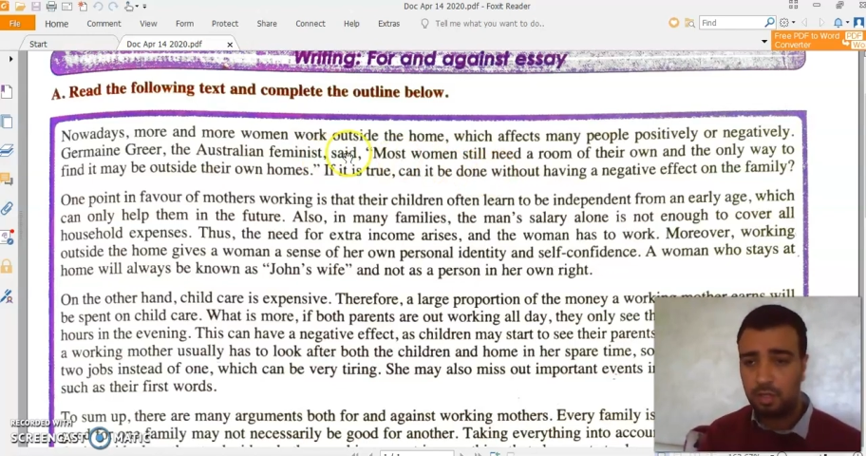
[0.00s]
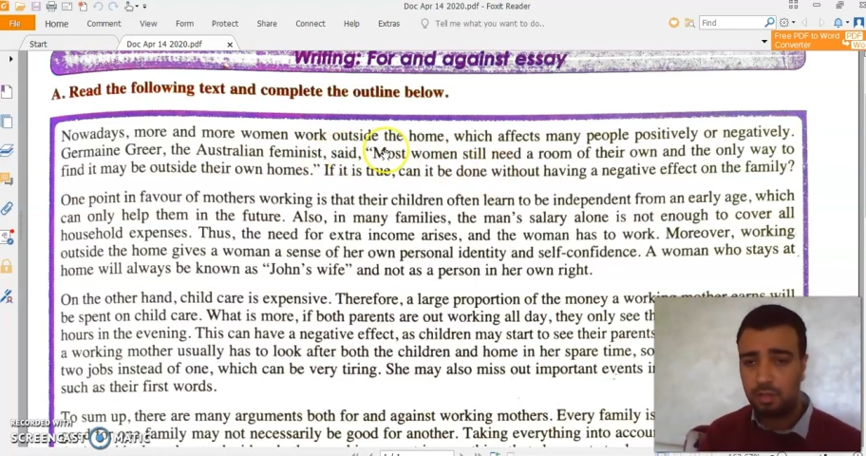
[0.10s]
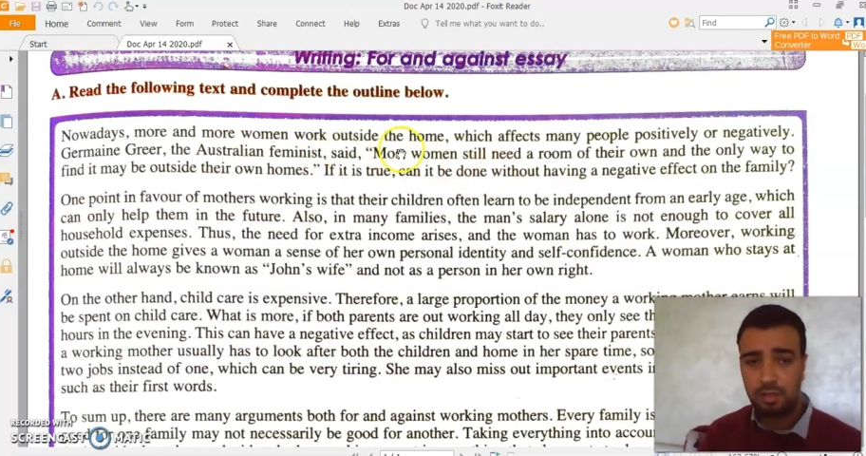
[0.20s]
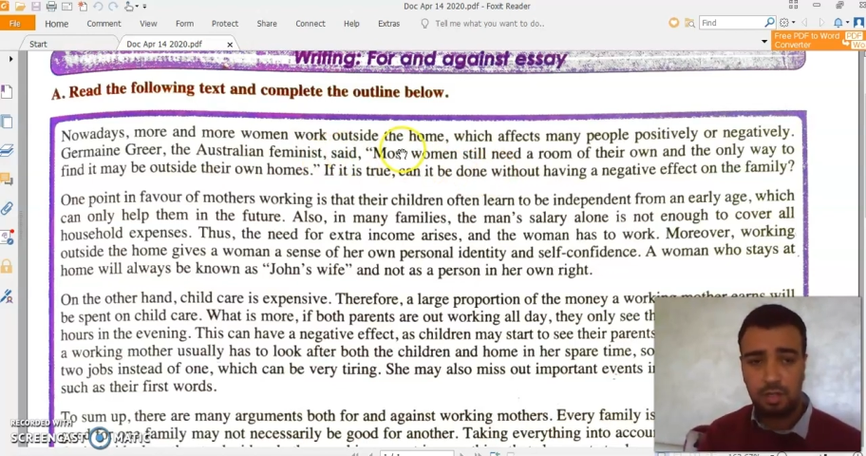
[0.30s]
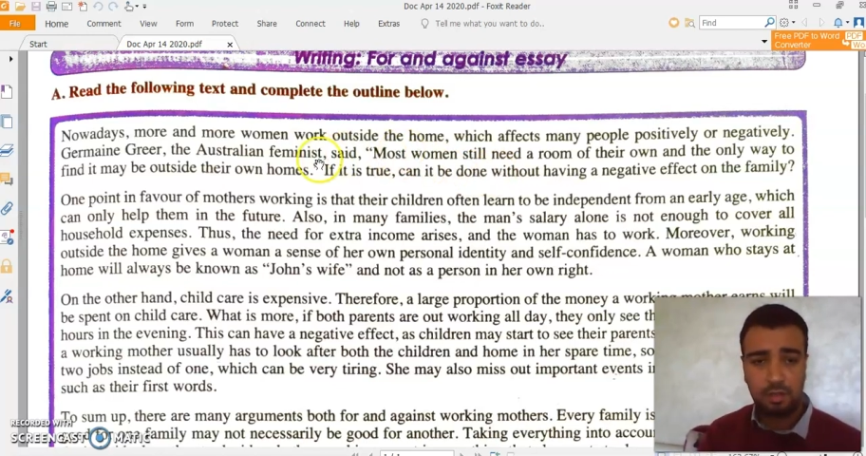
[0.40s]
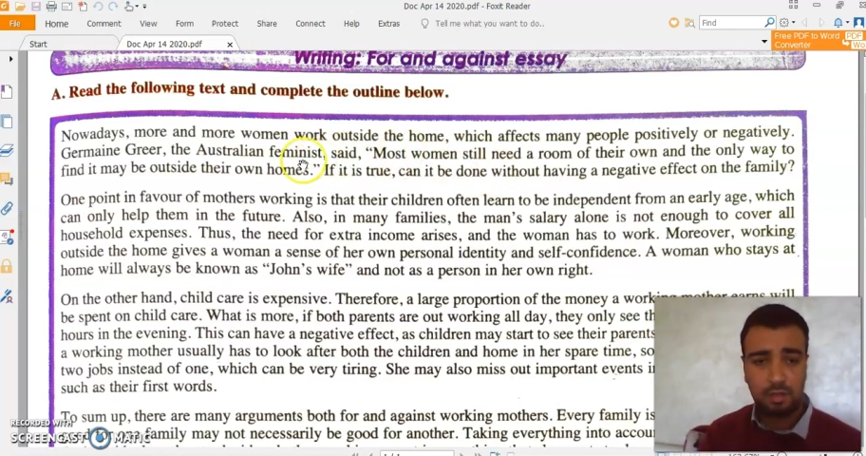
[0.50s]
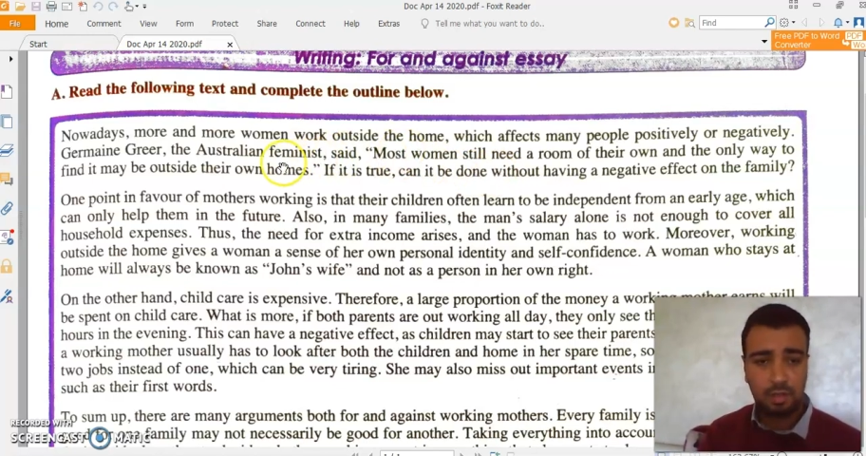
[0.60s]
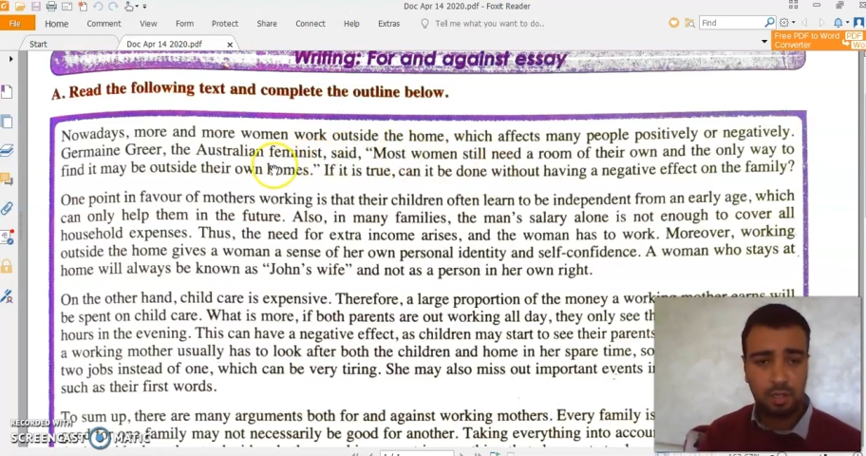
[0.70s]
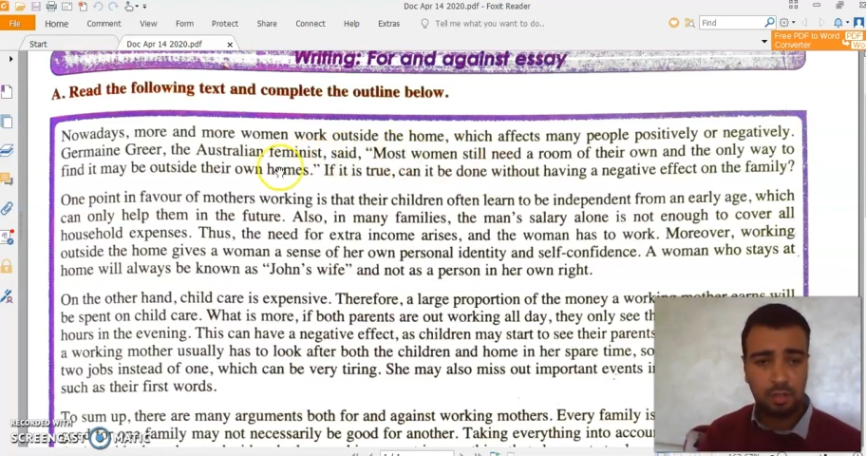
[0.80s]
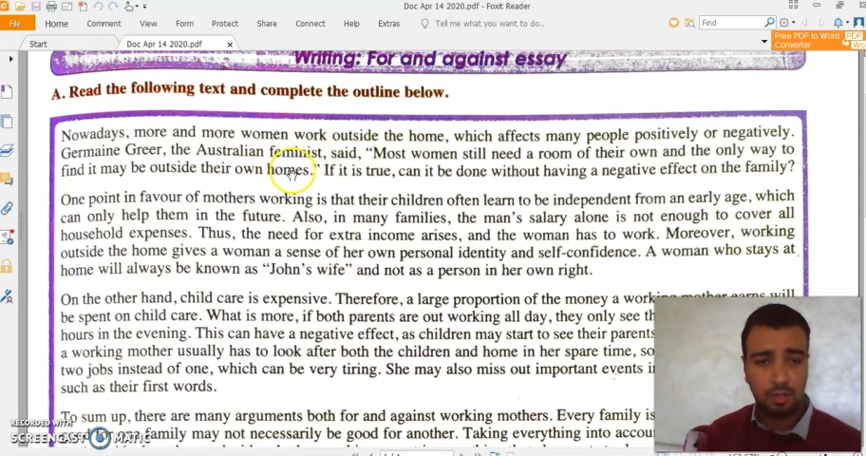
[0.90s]
this
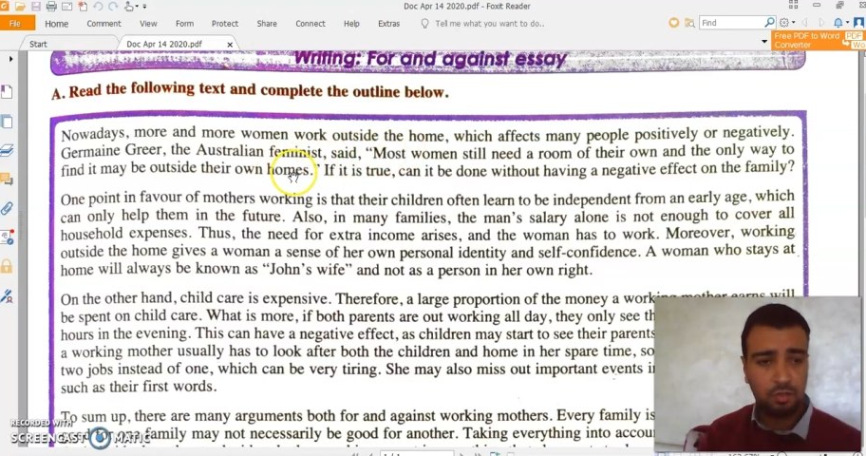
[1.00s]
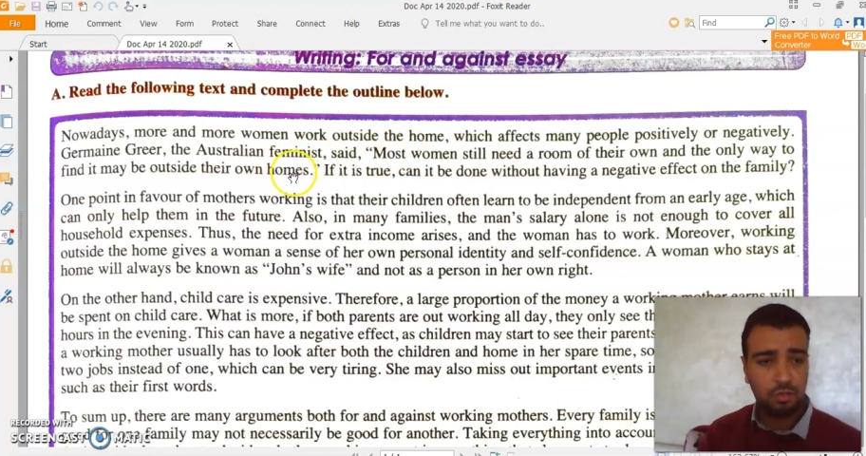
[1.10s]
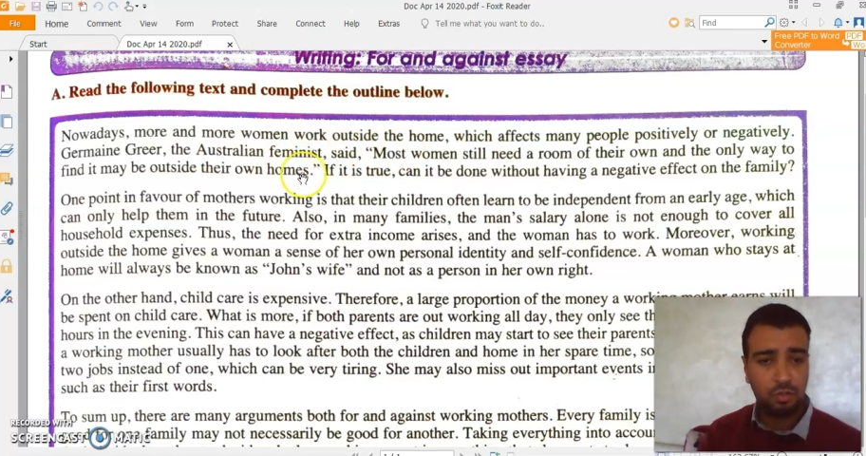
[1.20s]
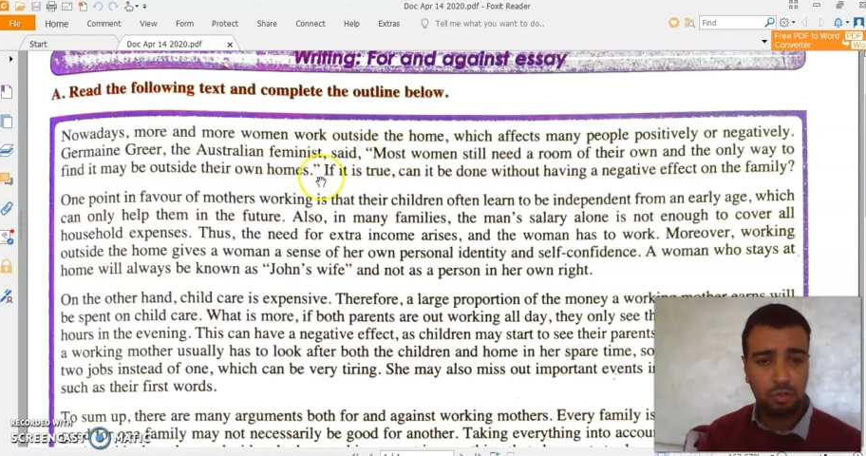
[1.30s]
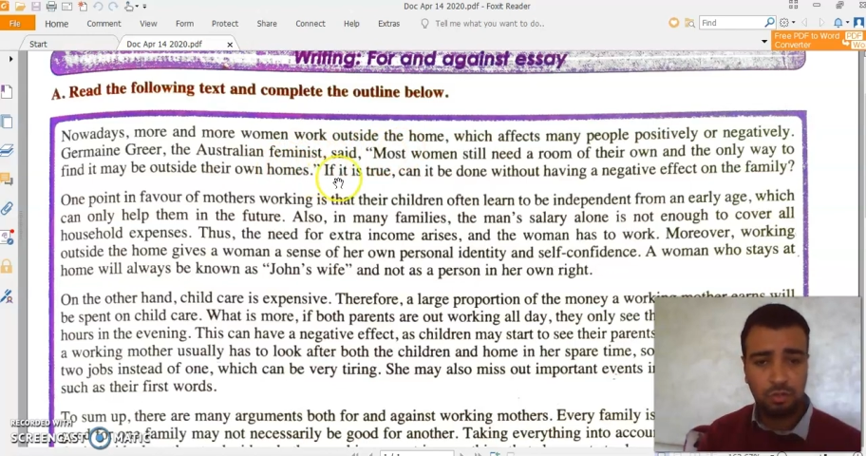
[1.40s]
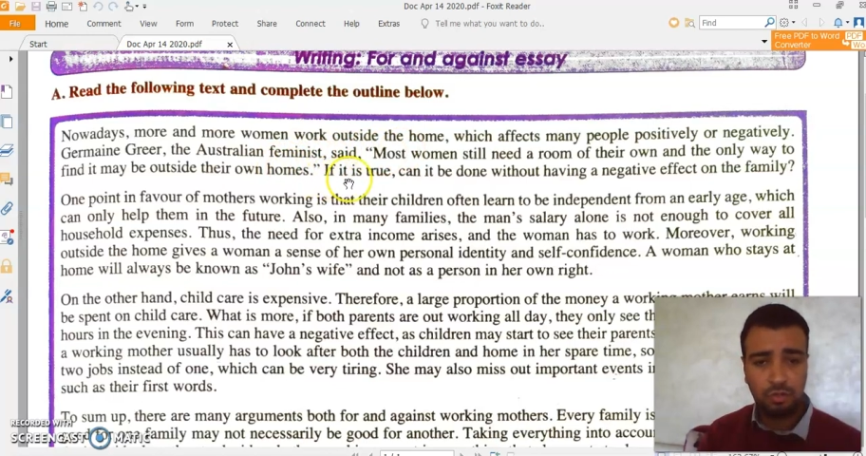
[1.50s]
is sentence 2,